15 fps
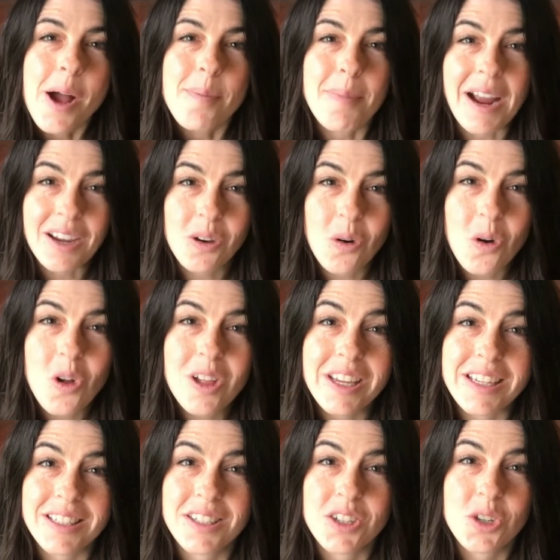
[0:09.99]
My goal
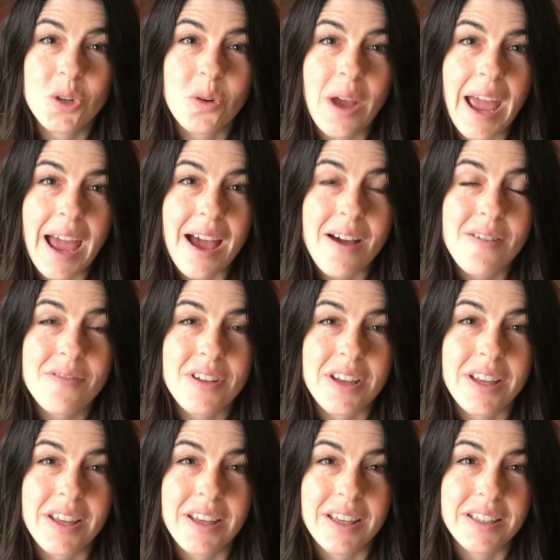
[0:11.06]
is to
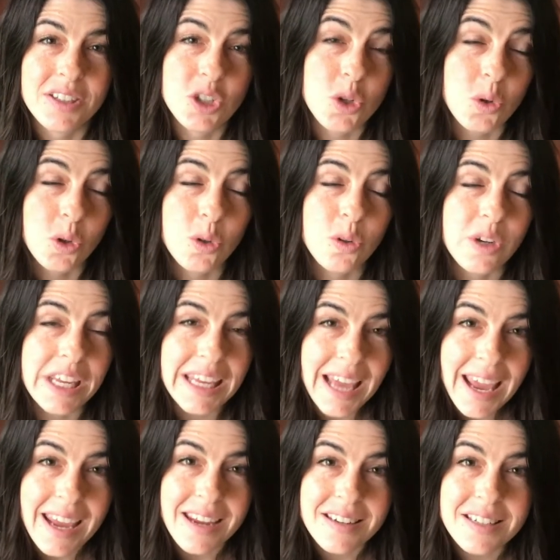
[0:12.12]

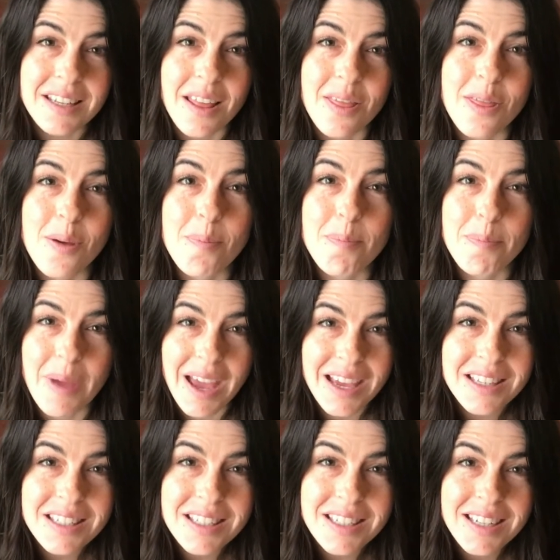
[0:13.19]
create the
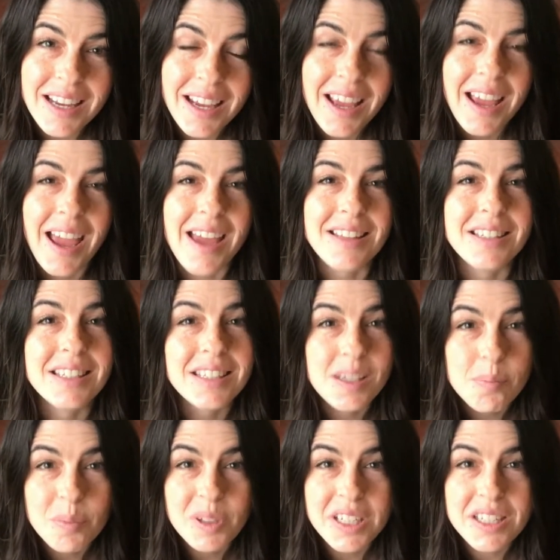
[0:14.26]
best and
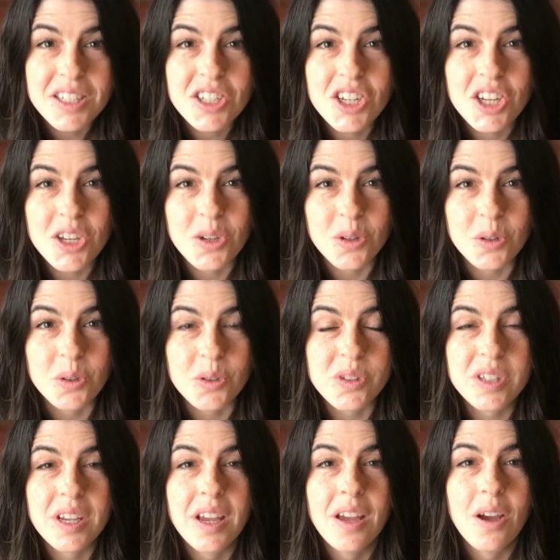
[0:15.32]
simplest to
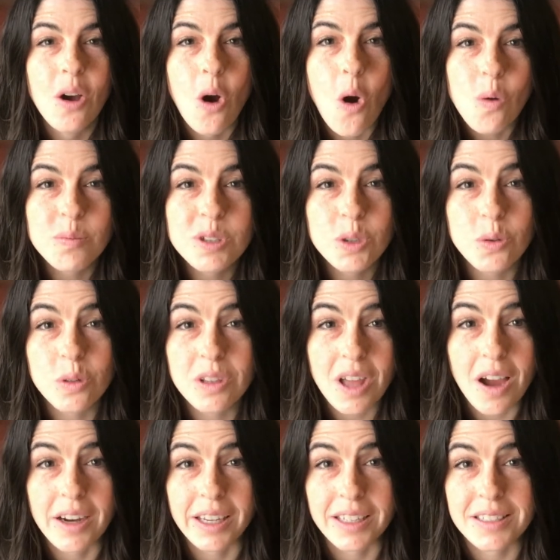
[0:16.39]
use homeschool
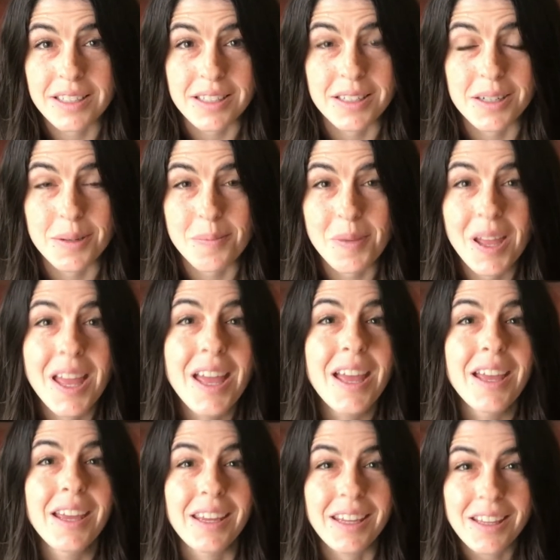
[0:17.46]
logging system
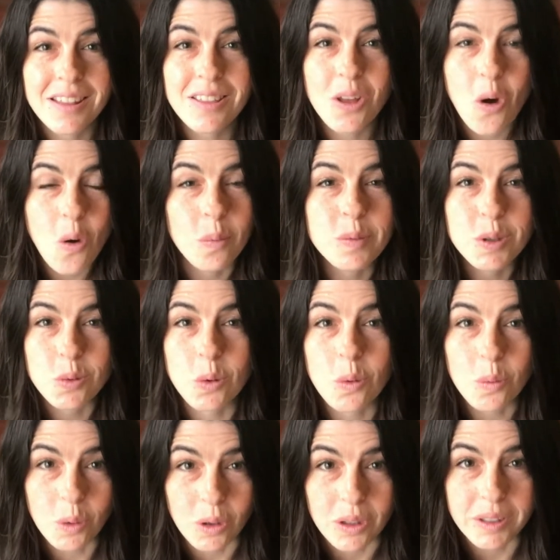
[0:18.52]
in the homeschool
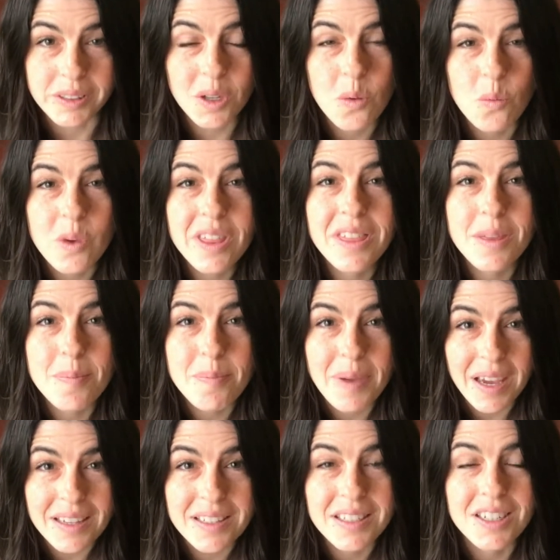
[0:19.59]
world with the
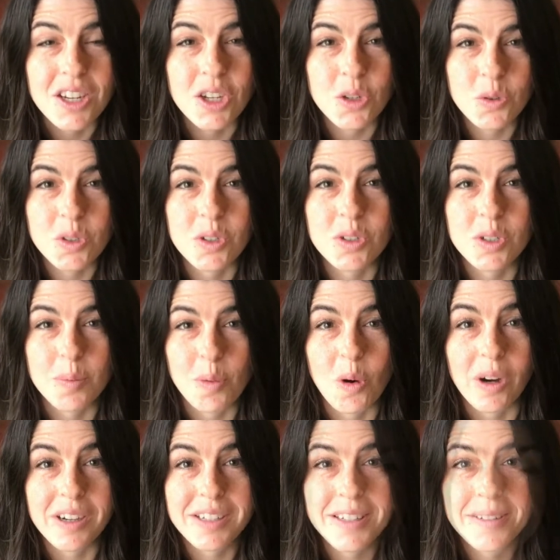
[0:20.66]
best user
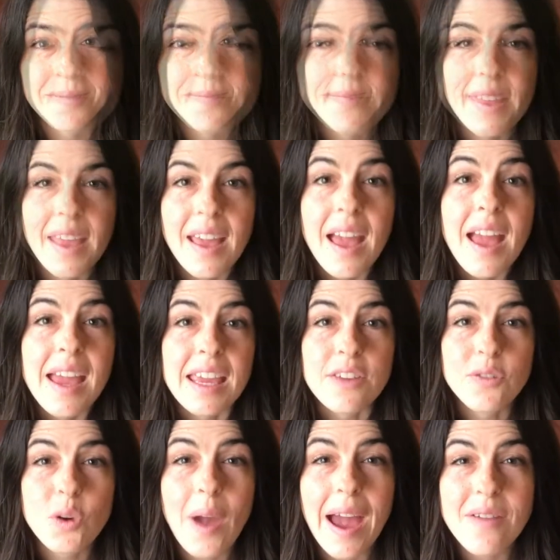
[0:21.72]
support.
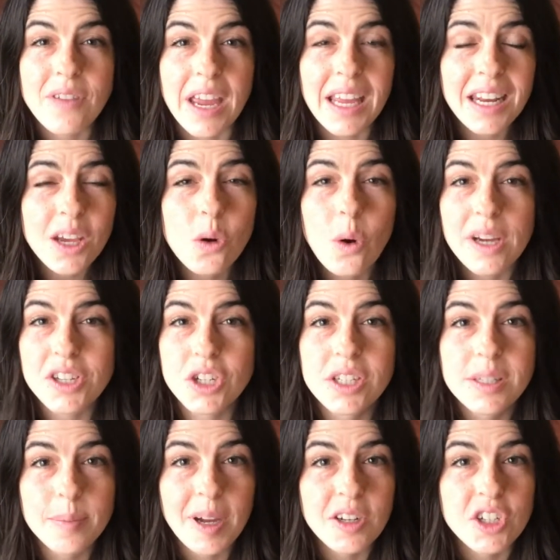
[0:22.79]
If you have any
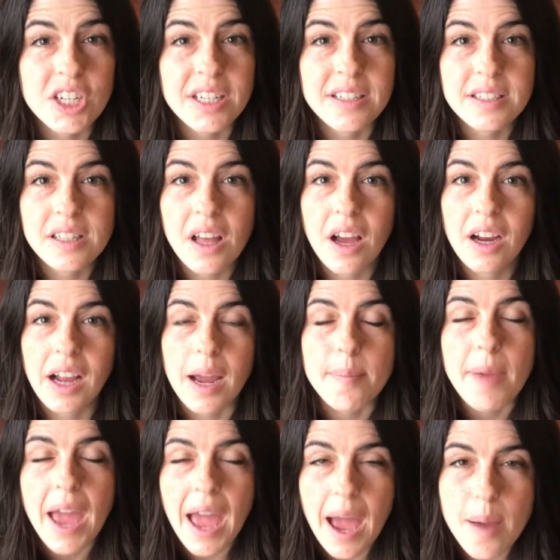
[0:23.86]
questions about GeniusLog, I'm
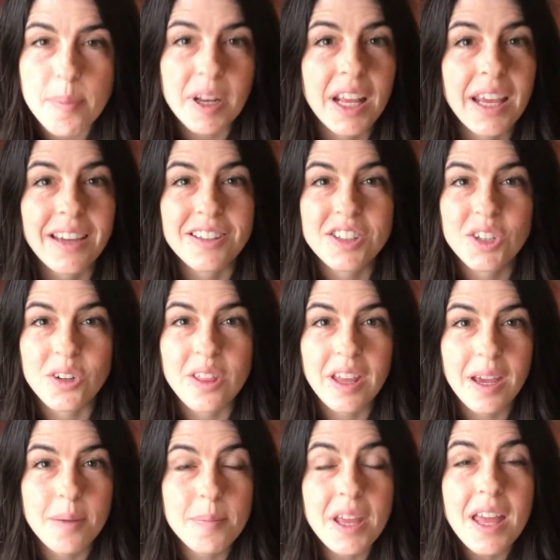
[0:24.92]
happy to answer
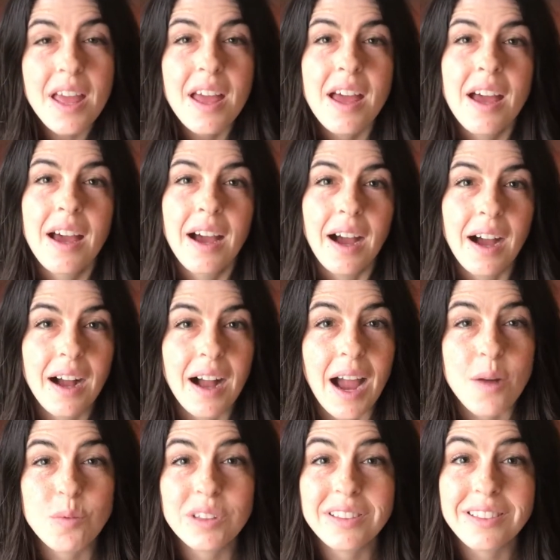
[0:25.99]
them.
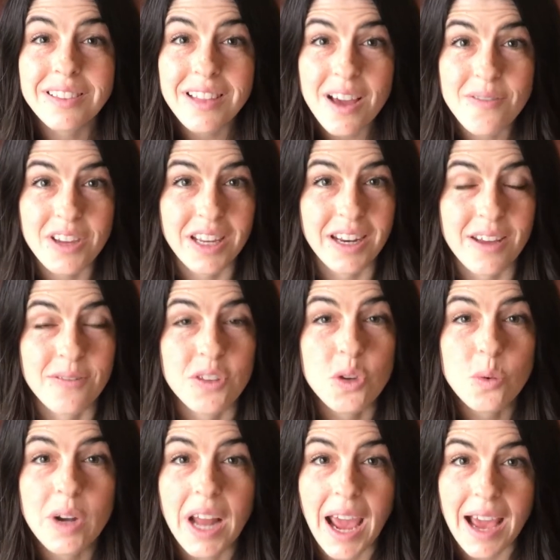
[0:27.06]
I would love it if you
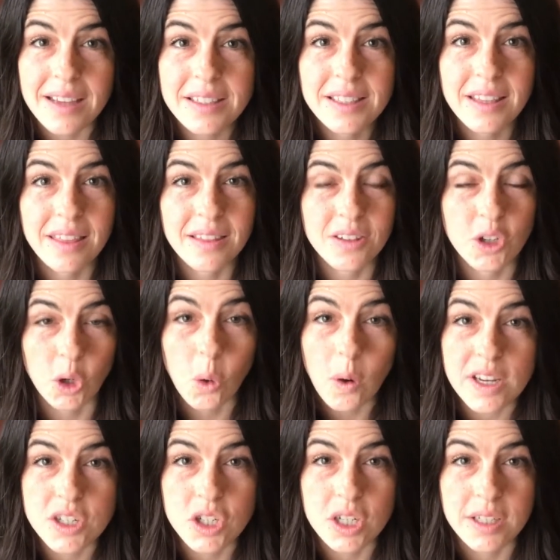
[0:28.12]
would ask your
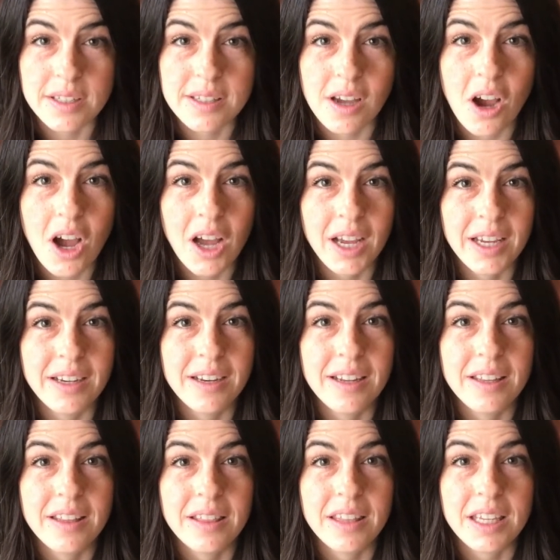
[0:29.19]
questions
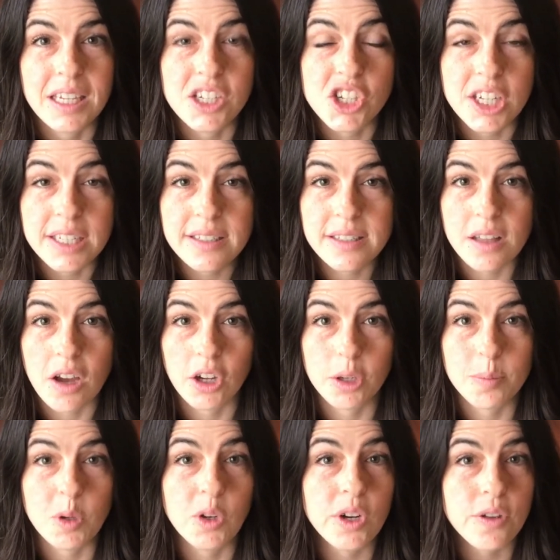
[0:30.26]
on the GeniusLog
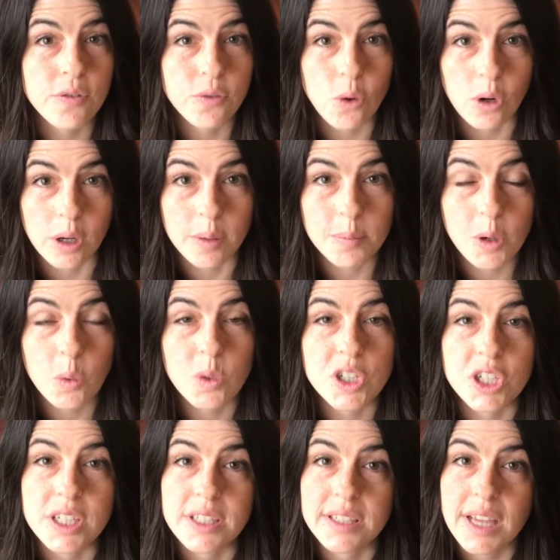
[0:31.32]
community forum,
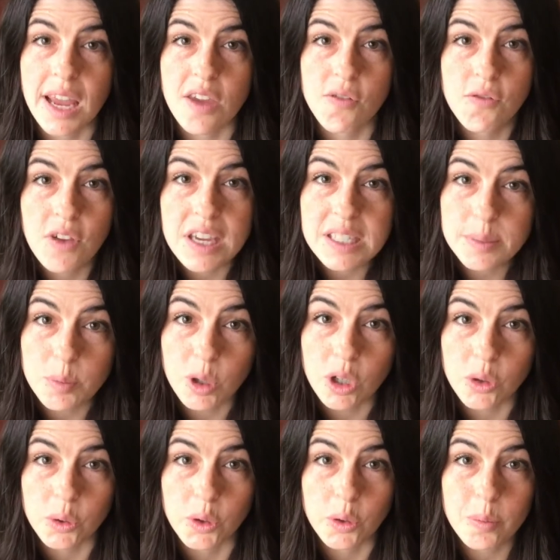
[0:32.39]
which is a Facebook
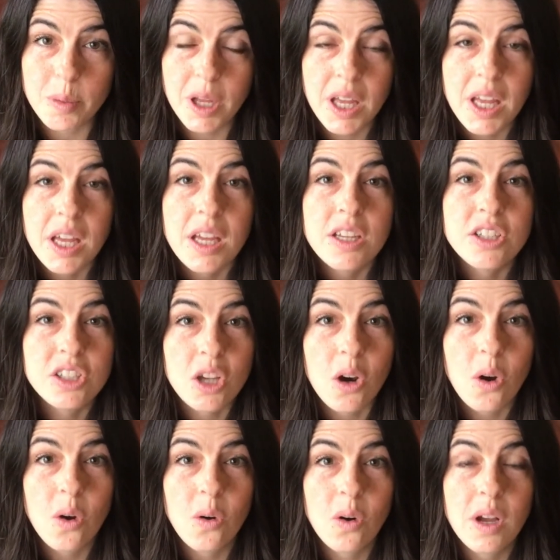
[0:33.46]
group.
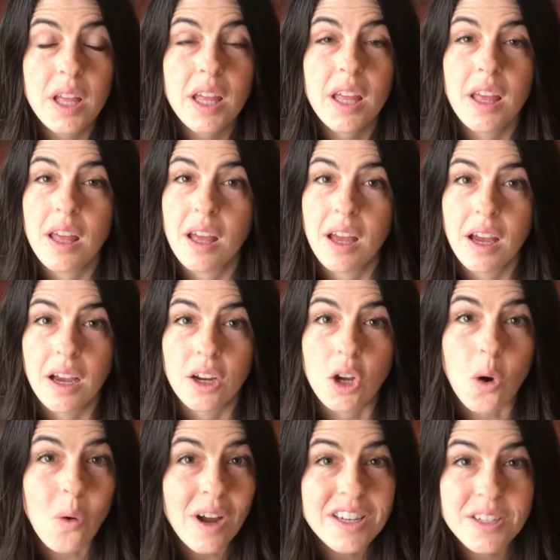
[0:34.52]
So
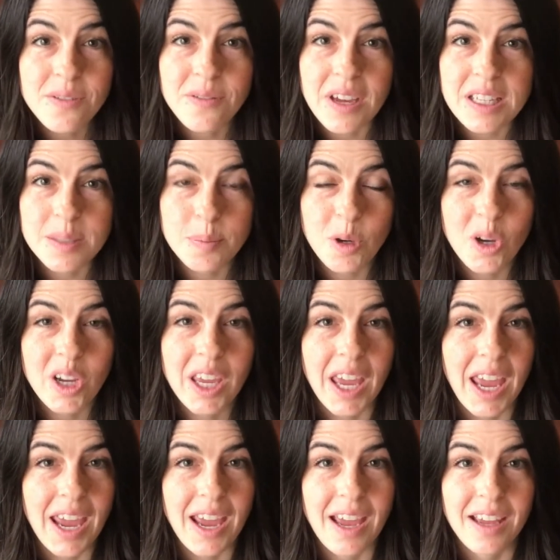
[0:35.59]
go onto Facebook
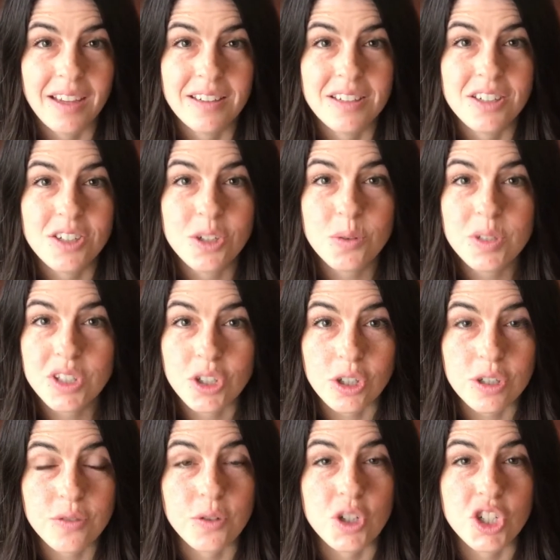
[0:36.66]
and do a
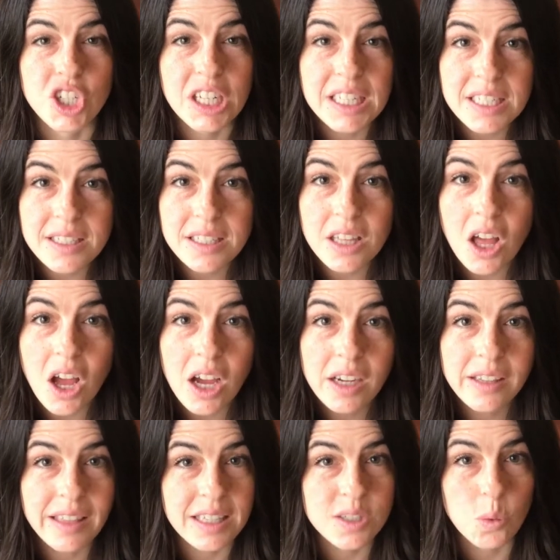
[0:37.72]
search for
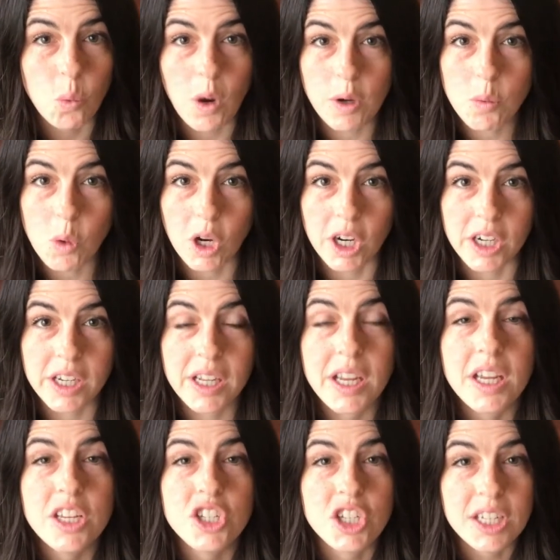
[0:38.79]
GeniusLog, that's one word,
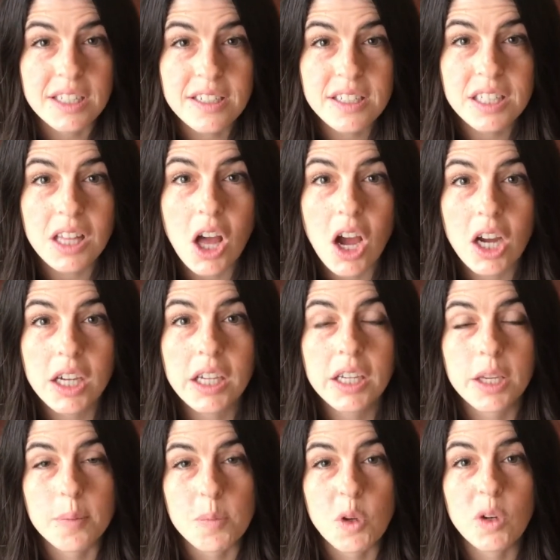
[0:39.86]
GeniusLog
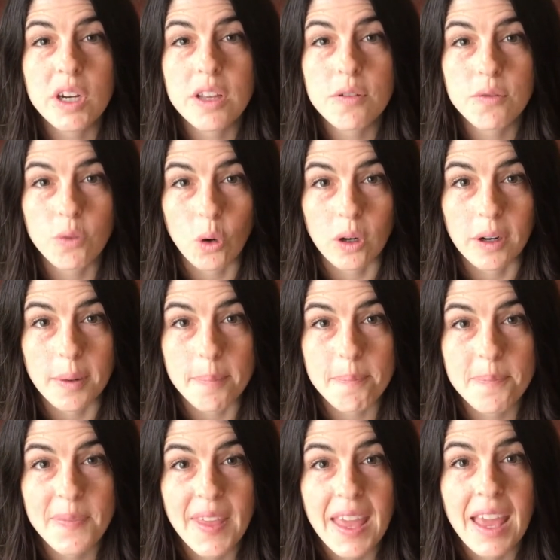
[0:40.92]
community forum,
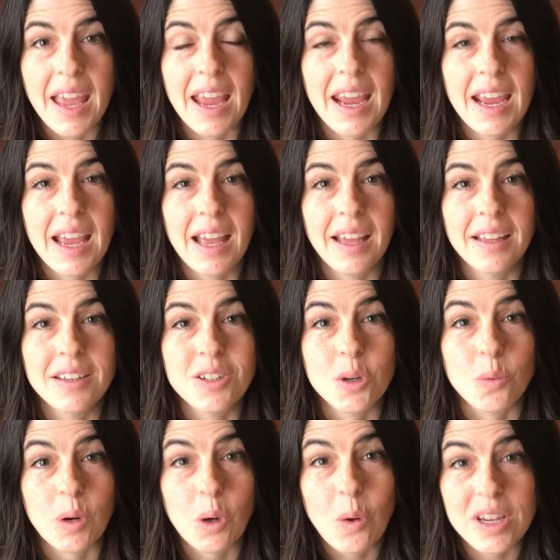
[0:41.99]
and
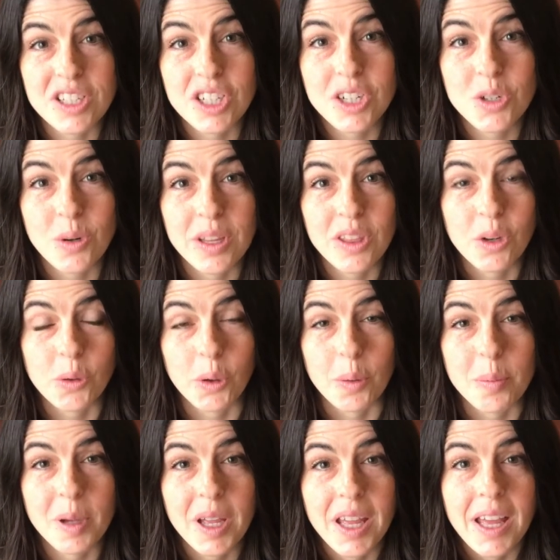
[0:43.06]
request to join the
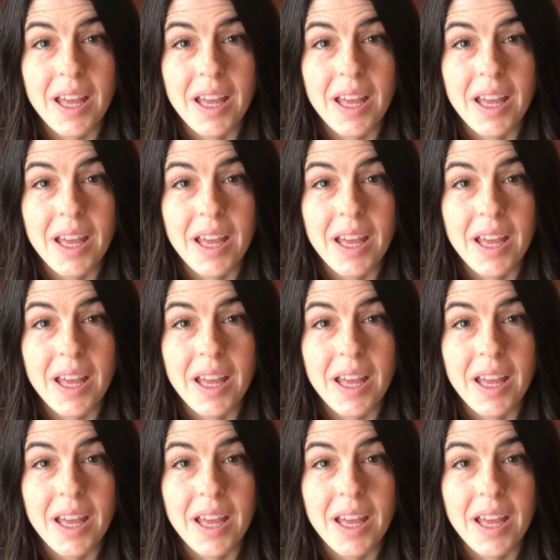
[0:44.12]
group.